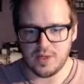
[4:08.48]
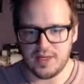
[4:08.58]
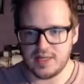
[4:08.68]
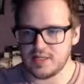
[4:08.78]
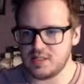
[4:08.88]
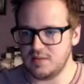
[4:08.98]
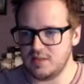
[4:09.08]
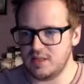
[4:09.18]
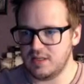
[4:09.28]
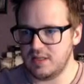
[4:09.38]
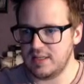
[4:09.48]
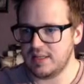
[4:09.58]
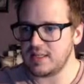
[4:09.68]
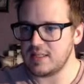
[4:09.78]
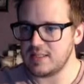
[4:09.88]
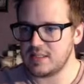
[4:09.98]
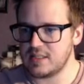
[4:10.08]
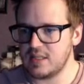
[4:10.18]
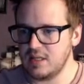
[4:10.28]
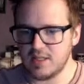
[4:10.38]
one next to it. It
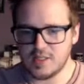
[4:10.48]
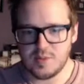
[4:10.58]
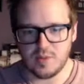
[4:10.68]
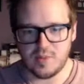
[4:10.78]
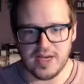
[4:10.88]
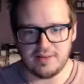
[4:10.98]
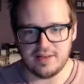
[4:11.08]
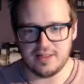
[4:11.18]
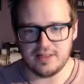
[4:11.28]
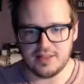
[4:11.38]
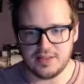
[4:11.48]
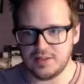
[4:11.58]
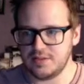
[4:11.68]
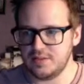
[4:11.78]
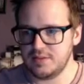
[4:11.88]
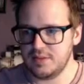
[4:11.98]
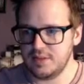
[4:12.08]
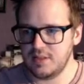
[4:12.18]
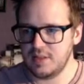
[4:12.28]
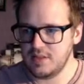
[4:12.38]
is. Let's put a battery there too.
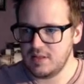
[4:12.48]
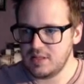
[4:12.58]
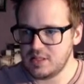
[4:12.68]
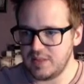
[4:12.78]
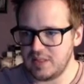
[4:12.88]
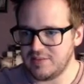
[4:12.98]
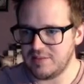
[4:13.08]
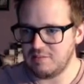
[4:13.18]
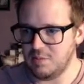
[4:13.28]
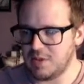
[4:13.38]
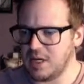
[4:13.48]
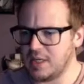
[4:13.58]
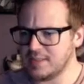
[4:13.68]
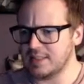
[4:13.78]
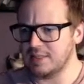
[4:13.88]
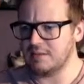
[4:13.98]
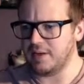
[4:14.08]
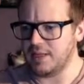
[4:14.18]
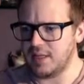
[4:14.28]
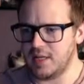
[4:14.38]
So we don't have to have people constantly
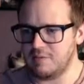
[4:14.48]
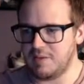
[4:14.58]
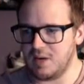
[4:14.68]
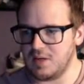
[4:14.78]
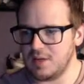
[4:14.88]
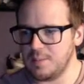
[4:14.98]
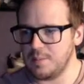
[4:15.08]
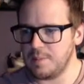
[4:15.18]
running to have power.